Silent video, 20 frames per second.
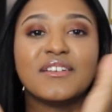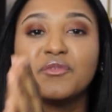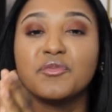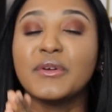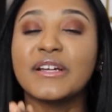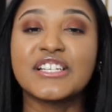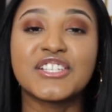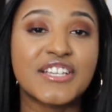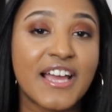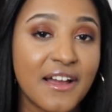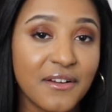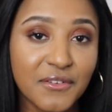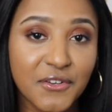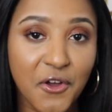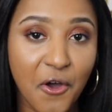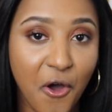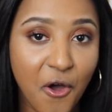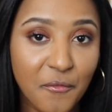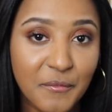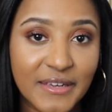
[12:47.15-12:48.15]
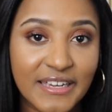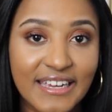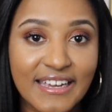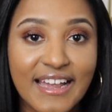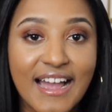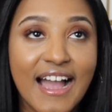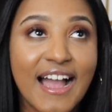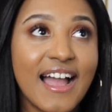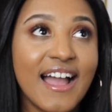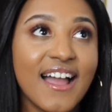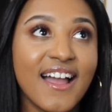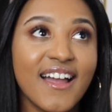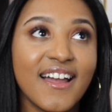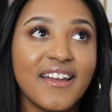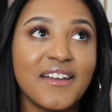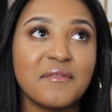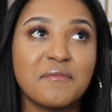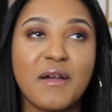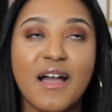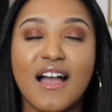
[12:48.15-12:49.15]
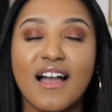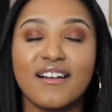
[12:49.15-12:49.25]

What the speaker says: reach out and call me. I'll